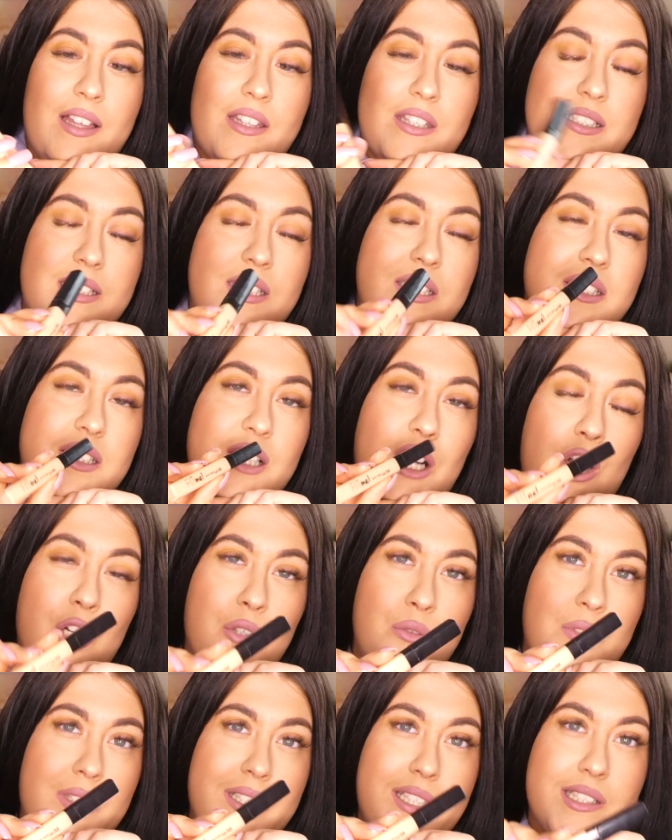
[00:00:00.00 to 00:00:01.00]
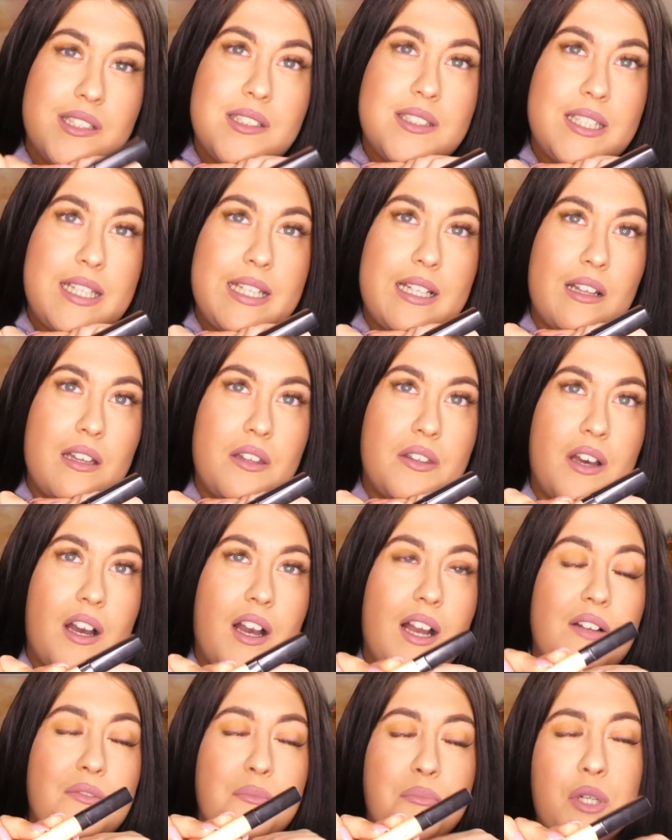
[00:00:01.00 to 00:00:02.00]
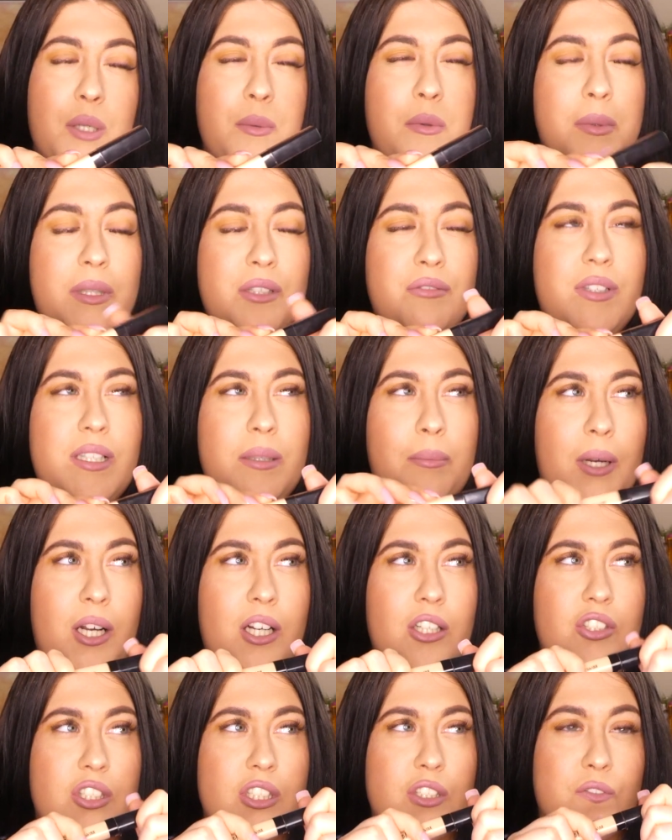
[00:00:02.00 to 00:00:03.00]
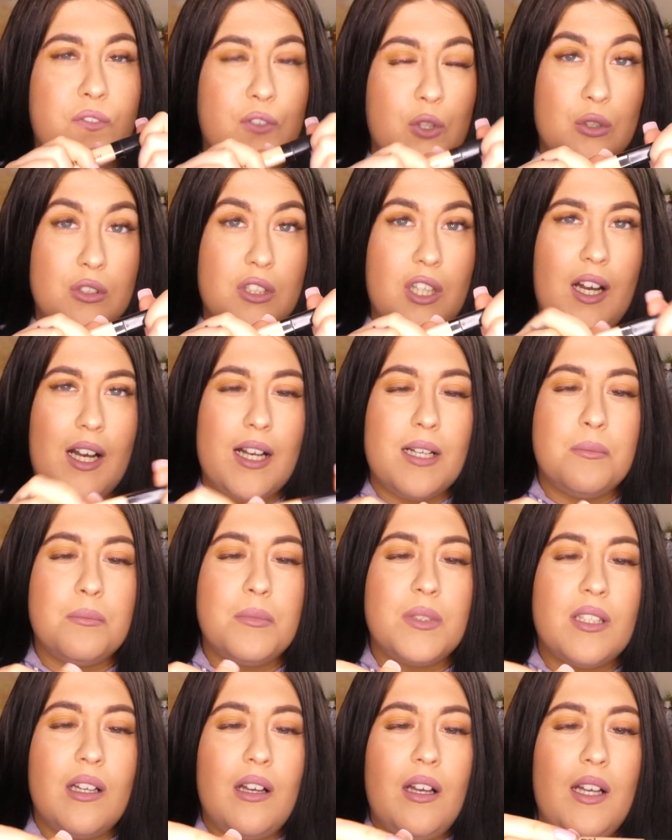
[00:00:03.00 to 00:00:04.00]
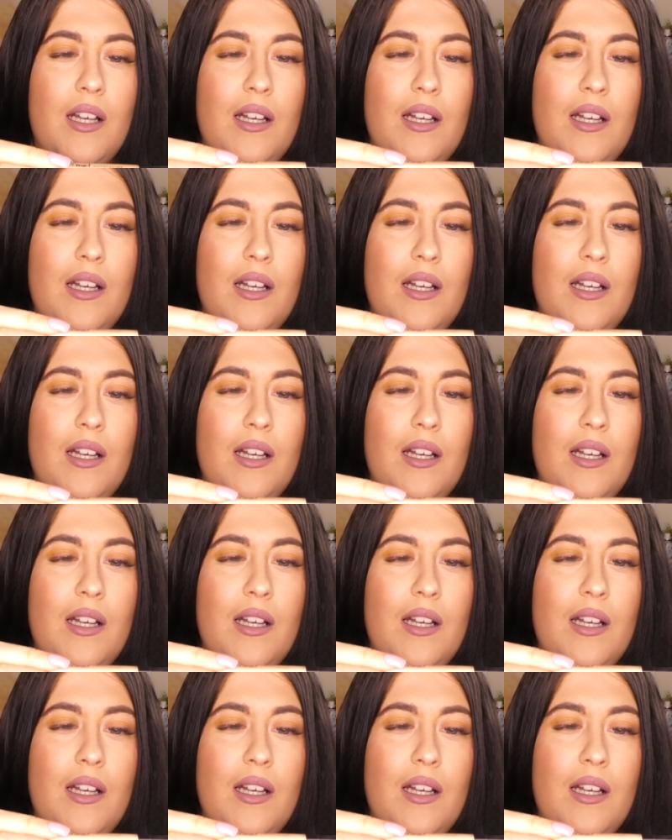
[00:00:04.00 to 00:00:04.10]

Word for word: This is the only concealer that I've probably repurchased four times.